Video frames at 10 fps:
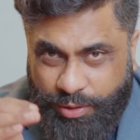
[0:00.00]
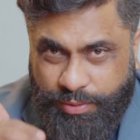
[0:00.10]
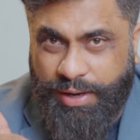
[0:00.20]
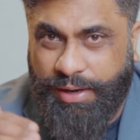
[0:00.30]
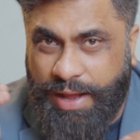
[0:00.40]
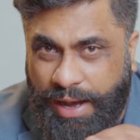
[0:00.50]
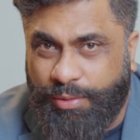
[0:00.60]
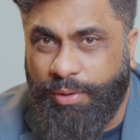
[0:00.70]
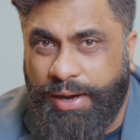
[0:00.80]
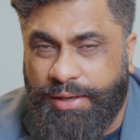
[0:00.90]
you can
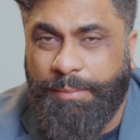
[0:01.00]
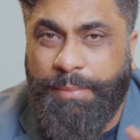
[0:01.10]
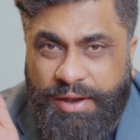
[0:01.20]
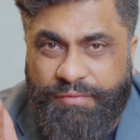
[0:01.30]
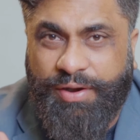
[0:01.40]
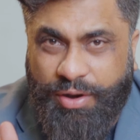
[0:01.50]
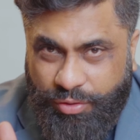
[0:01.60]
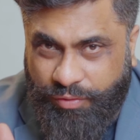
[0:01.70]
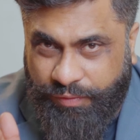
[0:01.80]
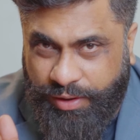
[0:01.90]
calculate the benefit
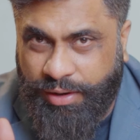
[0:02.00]
out of it.